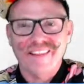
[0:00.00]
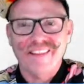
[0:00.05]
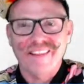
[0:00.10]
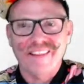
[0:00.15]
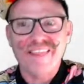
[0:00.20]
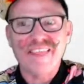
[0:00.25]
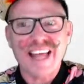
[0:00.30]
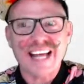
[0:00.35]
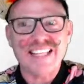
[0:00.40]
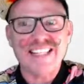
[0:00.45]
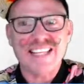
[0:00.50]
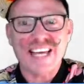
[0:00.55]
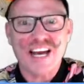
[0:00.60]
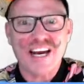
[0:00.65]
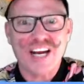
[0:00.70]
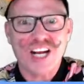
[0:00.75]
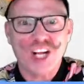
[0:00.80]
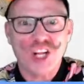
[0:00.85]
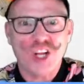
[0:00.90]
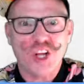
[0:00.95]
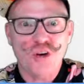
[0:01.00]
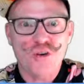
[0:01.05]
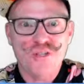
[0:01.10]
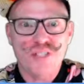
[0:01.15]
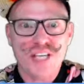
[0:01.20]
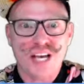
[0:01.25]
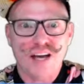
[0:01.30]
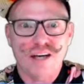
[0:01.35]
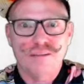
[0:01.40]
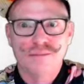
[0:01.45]
That's getting
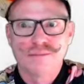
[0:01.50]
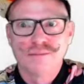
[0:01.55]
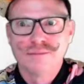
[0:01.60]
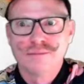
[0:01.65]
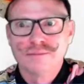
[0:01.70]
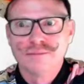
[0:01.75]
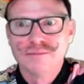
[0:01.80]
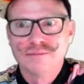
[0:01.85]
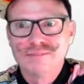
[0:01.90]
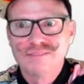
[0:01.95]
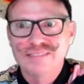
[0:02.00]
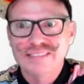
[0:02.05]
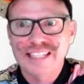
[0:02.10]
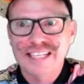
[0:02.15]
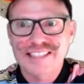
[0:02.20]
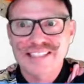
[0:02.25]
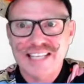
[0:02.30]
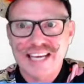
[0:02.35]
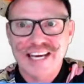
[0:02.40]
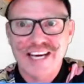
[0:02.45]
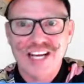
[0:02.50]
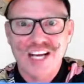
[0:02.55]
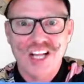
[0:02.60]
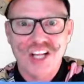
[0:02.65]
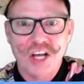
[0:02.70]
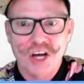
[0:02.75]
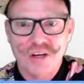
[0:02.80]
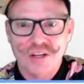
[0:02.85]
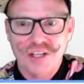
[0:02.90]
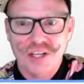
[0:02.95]
closer. That's getting a
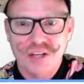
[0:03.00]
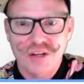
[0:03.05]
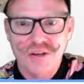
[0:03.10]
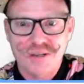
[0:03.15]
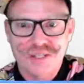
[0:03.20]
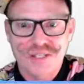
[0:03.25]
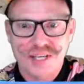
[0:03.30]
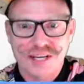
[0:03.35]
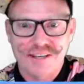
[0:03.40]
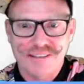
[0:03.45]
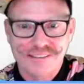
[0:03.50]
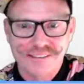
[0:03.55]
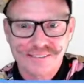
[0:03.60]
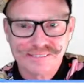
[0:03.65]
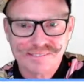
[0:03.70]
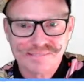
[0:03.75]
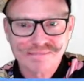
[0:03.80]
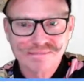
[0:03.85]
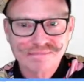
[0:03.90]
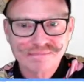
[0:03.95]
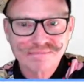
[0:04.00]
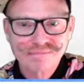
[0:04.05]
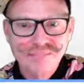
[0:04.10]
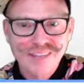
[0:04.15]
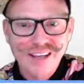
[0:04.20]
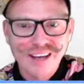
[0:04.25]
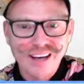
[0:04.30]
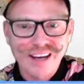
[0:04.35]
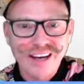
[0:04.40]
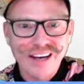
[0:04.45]
lot closer.
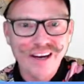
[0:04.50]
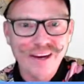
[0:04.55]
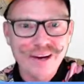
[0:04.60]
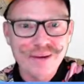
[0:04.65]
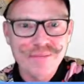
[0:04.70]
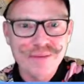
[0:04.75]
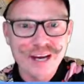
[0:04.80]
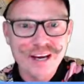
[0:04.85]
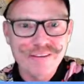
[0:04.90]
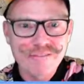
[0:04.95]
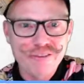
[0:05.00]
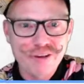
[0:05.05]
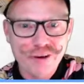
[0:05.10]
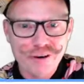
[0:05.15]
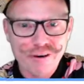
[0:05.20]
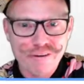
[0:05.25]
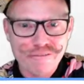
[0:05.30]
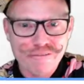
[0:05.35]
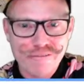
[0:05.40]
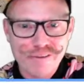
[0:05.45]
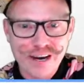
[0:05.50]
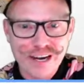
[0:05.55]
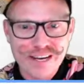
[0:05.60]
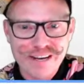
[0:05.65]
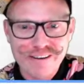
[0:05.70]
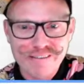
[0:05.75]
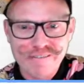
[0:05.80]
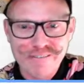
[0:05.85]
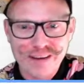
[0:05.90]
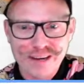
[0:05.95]
I hope none of you are afraid
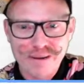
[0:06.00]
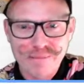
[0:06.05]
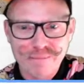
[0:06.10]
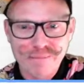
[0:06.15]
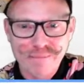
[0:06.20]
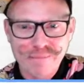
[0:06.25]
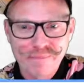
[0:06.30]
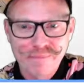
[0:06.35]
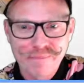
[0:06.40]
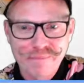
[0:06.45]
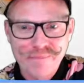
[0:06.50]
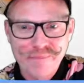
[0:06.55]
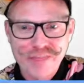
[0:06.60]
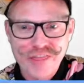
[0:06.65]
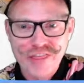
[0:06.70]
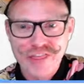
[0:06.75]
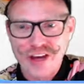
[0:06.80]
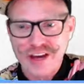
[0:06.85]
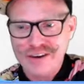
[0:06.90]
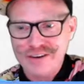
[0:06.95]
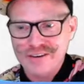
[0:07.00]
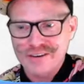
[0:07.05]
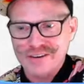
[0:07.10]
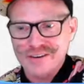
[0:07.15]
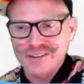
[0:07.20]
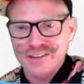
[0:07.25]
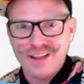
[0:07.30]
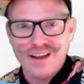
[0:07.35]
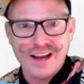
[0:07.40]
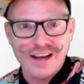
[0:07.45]
of thunder
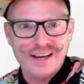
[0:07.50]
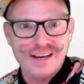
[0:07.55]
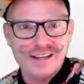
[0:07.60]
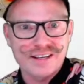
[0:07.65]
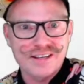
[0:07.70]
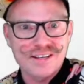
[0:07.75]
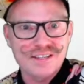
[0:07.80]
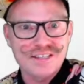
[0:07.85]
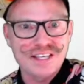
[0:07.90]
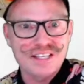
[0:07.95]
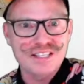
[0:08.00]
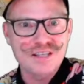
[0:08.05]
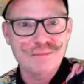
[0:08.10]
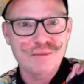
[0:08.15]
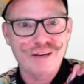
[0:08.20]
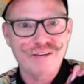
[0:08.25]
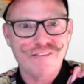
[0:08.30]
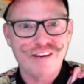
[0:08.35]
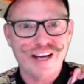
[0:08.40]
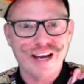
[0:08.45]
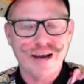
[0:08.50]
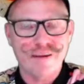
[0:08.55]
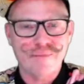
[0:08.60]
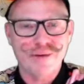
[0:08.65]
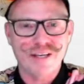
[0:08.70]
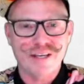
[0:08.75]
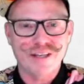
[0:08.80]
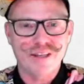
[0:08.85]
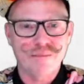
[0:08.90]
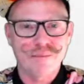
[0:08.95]
and lightning because there's a bit of it
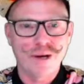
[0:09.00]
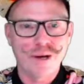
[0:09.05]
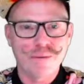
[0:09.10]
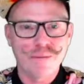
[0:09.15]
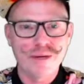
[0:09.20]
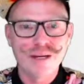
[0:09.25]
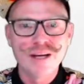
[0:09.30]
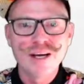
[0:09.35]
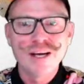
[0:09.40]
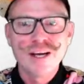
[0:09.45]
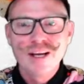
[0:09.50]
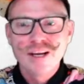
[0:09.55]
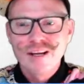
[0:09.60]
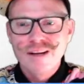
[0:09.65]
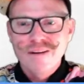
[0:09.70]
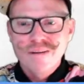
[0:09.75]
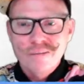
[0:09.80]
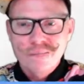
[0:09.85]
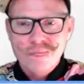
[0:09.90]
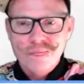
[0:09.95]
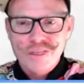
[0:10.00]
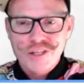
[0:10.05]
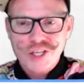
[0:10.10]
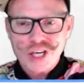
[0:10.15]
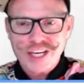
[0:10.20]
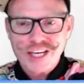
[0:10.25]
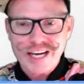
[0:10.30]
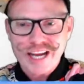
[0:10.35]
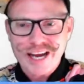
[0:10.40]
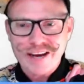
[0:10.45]
happening at the moment.
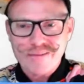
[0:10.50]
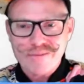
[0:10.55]
Check it out.